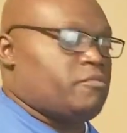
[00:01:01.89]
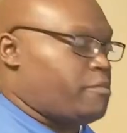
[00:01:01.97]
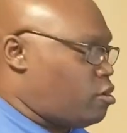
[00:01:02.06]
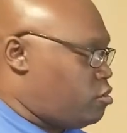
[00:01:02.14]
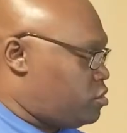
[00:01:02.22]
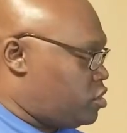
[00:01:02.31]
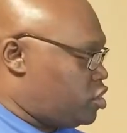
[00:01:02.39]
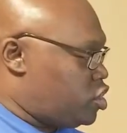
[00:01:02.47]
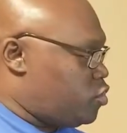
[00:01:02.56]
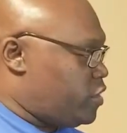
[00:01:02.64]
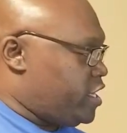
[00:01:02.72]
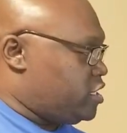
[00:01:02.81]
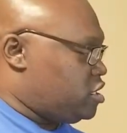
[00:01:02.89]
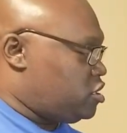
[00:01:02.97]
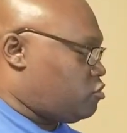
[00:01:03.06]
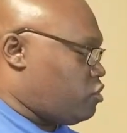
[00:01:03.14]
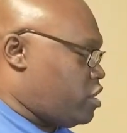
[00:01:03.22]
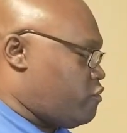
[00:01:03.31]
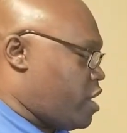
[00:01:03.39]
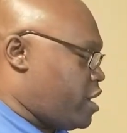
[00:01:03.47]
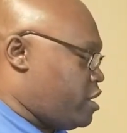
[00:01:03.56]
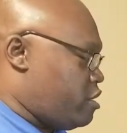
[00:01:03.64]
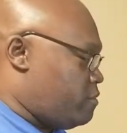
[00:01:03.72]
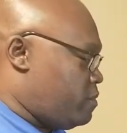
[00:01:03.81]
remote, you will get this screen right
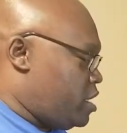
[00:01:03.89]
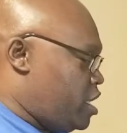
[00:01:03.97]
here.